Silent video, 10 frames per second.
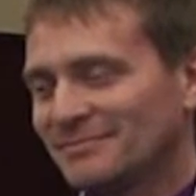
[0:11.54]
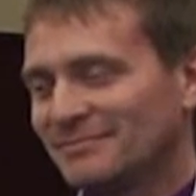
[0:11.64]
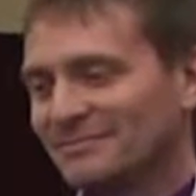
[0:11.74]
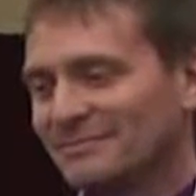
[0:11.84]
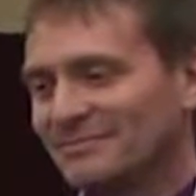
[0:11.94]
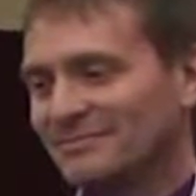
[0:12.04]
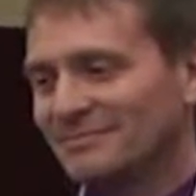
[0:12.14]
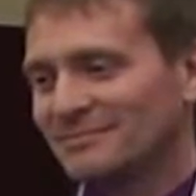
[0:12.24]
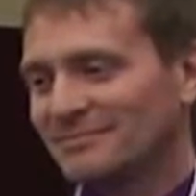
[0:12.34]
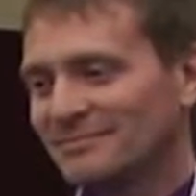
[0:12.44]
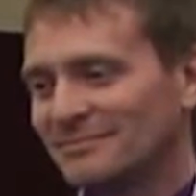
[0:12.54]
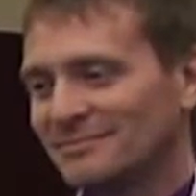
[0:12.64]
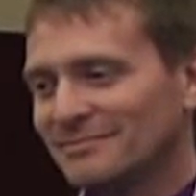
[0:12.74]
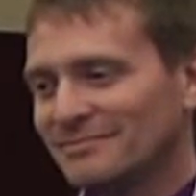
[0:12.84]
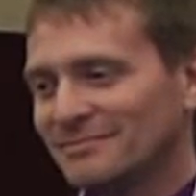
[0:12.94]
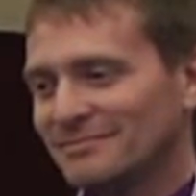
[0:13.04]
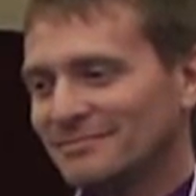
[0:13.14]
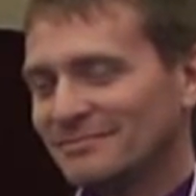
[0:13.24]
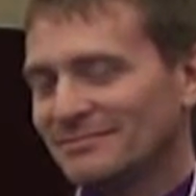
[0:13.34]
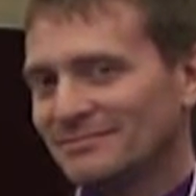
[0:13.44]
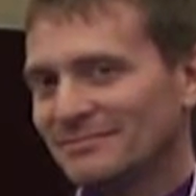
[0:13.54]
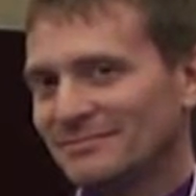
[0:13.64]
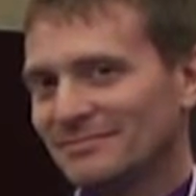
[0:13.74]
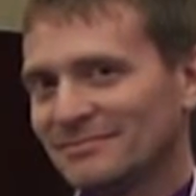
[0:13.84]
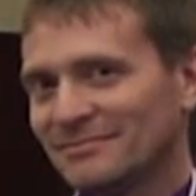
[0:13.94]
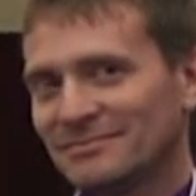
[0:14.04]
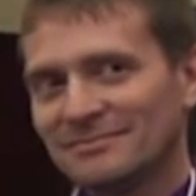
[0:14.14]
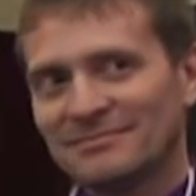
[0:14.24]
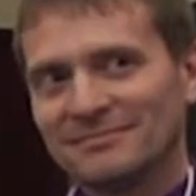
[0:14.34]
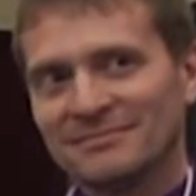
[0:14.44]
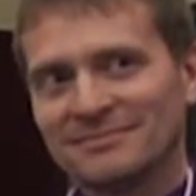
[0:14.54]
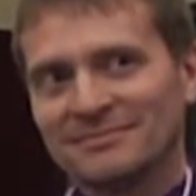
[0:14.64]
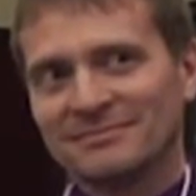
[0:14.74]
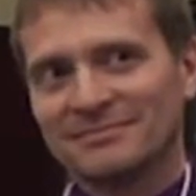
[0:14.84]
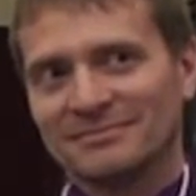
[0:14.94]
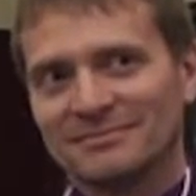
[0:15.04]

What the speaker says: No words are spoken by the person on screen.